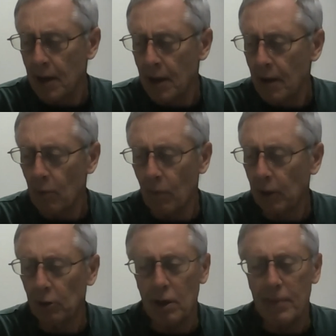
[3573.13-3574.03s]
If you want to
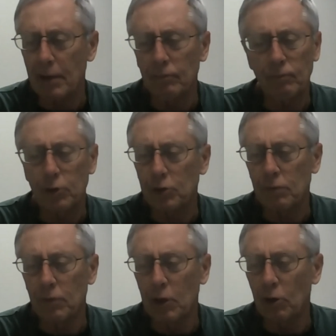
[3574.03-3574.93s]
learn about,
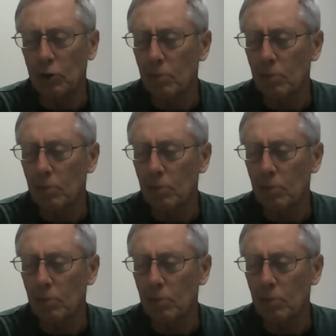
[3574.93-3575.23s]
you know,